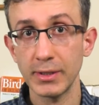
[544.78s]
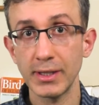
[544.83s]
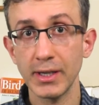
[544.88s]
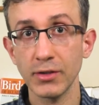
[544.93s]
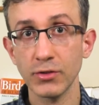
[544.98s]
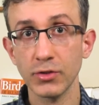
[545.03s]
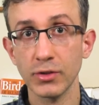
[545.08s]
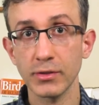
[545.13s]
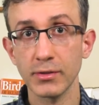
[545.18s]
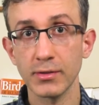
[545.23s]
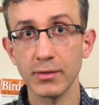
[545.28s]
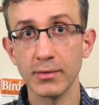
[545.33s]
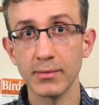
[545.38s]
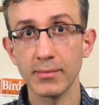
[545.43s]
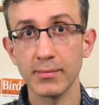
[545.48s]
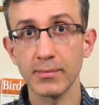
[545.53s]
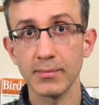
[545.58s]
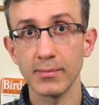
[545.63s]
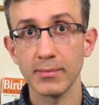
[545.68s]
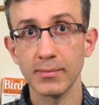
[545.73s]
limitations.
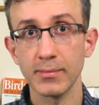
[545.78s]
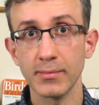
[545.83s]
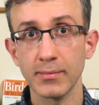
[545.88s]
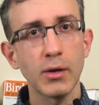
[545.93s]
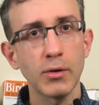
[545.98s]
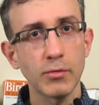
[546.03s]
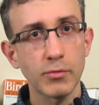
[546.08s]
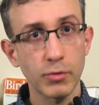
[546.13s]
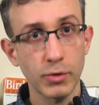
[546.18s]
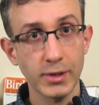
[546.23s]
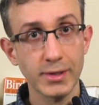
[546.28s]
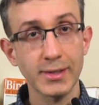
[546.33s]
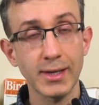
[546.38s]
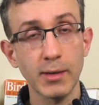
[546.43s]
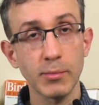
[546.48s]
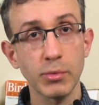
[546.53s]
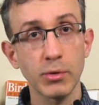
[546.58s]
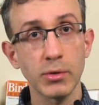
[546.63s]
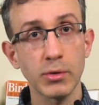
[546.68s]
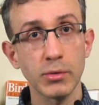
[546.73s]
For
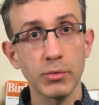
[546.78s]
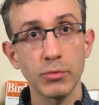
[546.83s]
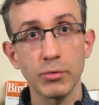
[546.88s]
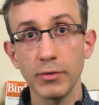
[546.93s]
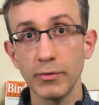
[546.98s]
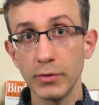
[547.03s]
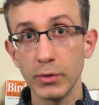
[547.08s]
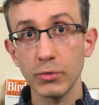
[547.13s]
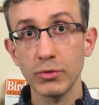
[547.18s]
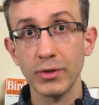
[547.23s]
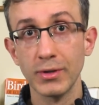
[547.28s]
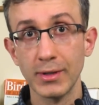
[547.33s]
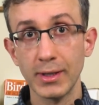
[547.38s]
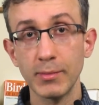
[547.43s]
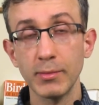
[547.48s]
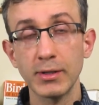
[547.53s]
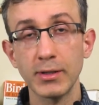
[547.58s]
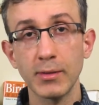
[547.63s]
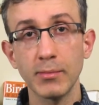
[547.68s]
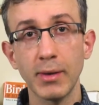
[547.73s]
example, reviews are
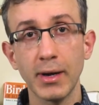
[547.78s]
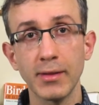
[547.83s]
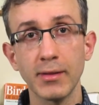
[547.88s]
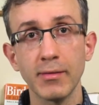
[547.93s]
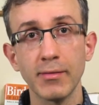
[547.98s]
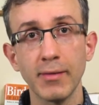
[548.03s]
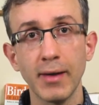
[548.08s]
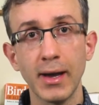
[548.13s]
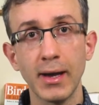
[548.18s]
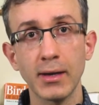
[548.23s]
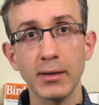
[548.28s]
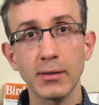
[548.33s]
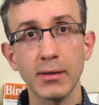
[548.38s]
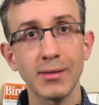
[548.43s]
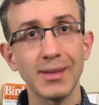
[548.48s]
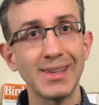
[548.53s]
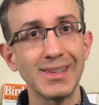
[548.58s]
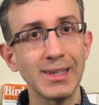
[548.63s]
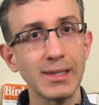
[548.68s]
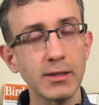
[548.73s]
limited by the
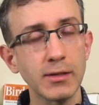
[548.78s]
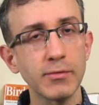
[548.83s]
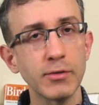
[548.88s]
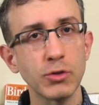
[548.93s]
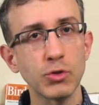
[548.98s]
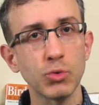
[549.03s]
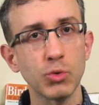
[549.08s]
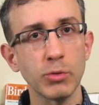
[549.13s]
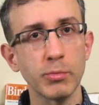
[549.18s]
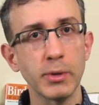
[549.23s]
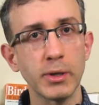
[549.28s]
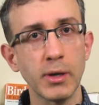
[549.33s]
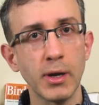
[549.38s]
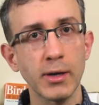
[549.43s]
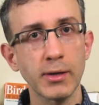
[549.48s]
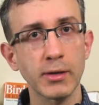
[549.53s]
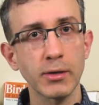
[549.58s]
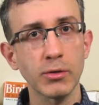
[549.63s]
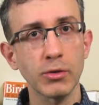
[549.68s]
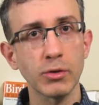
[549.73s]
fact that individual
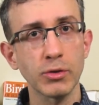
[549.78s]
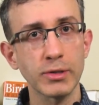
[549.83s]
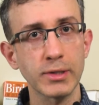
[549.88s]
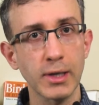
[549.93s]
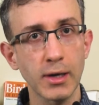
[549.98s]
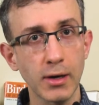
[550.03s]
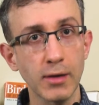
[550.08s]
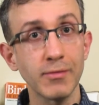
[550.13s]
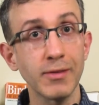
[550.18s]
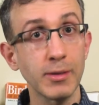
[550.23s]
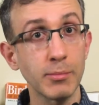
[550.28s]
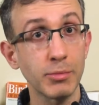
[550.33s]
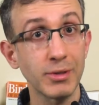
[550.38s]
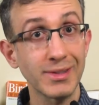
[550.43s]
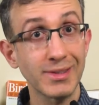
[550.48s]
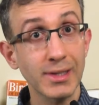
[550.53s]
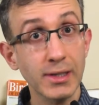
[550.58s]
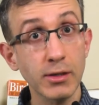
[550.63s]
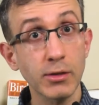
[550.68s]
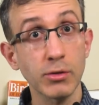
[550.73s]
binoculars of a
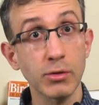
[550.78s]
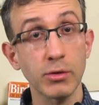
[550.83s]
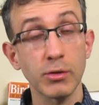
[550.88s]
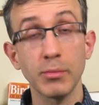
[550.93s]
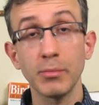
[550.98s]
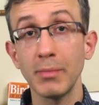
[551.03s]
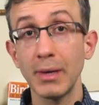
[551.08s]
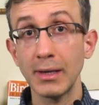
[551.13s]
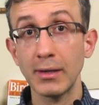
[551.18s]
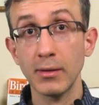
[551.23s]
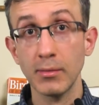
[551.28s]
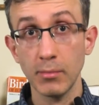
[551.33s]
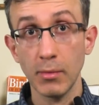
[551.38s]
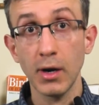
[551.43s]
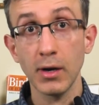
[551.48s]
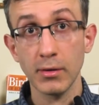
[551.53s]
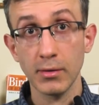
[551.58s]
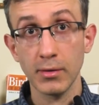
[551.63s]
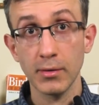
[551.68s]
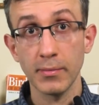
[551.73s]
particular make and
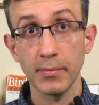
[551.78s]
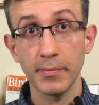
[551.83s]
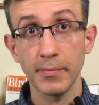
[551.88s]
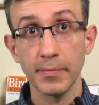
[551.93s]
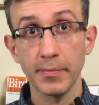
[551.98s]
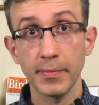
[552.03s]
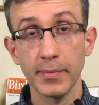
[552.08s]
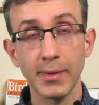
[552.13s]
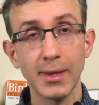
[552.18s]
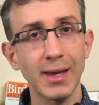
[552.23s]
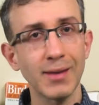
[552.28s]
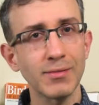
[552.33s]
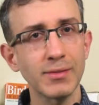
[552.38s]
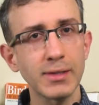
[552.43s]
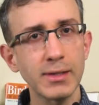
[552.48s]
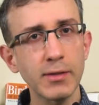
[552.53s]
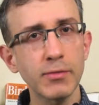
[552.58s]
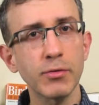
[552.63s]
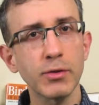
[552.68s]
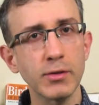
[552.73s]
model
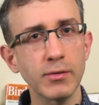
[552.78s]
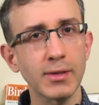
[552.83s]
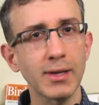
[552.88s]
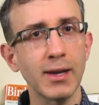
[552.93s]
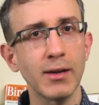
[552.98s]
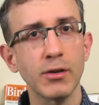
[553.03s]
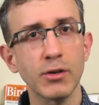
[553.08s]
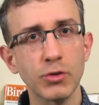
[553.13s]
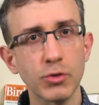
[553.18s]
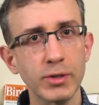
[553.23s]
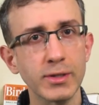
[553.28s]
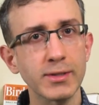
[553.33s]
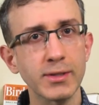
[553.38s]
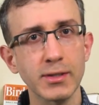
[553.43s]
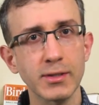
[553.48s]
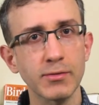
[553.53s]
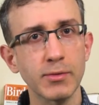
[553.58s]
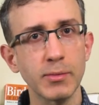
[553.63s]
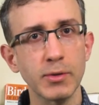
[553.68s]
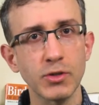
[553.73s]
have different
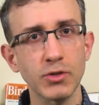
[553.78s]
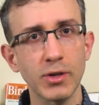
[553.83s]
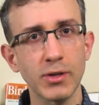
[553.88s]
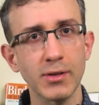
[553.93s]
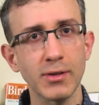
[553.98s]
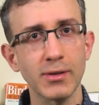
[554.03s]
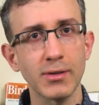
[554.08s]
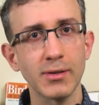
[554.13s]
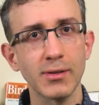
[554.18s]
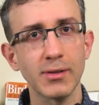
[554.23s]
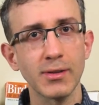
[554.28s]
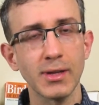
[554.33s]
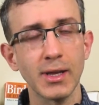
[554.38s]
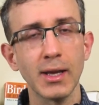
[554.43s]
characteristics from each other.